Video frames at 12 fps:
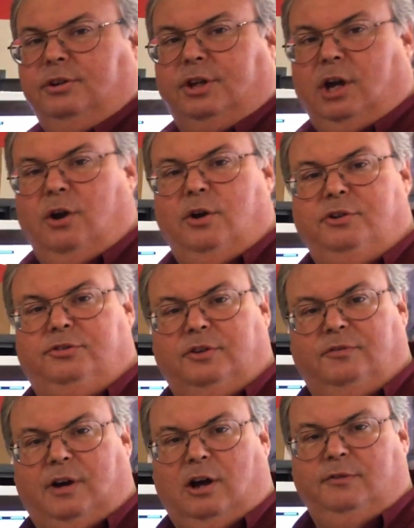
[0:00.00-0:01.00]
codes
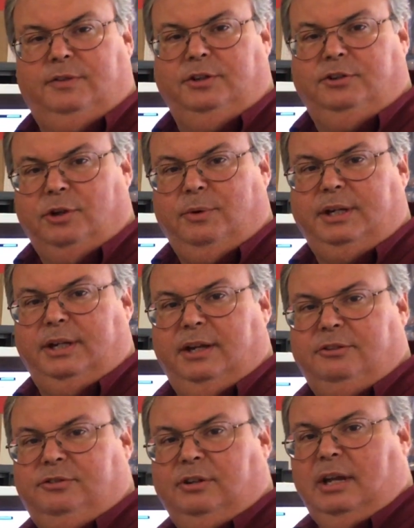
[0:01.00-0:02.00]
involved in doing
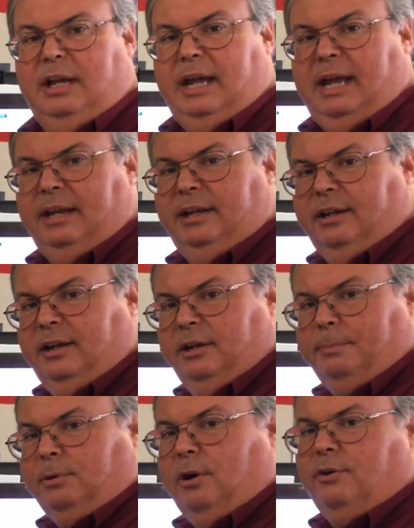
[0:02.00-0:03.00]
this and the
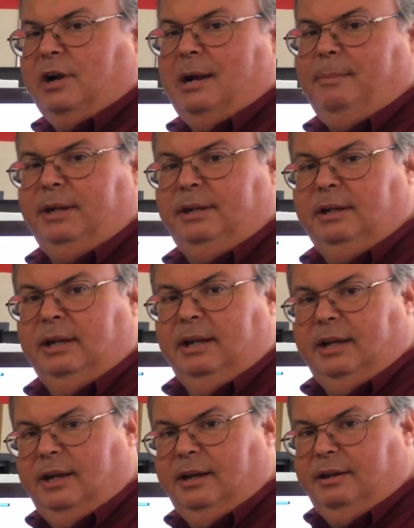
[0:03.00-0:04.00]
programming
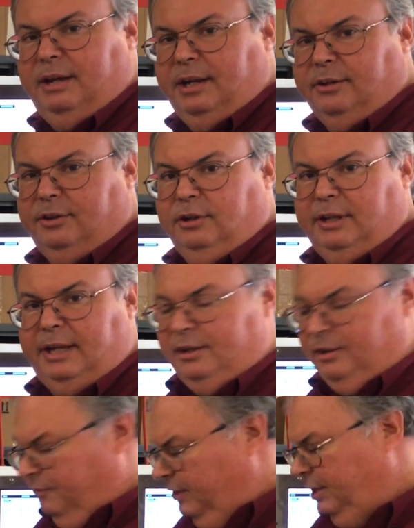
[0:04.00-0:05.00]
in a little later
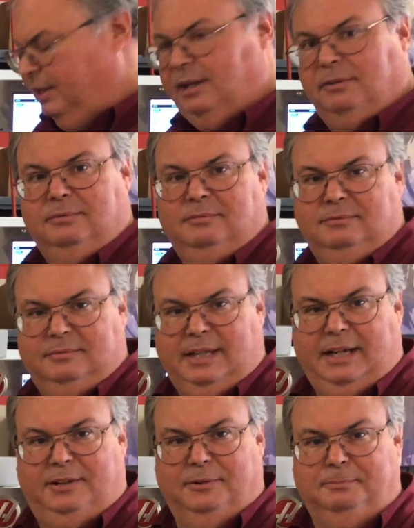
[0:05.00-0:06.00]
video.
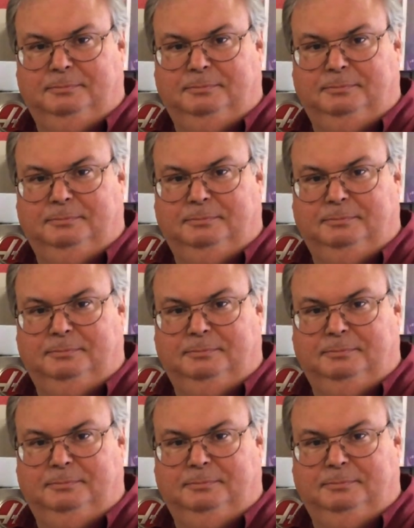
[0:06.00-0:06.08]
Thank you.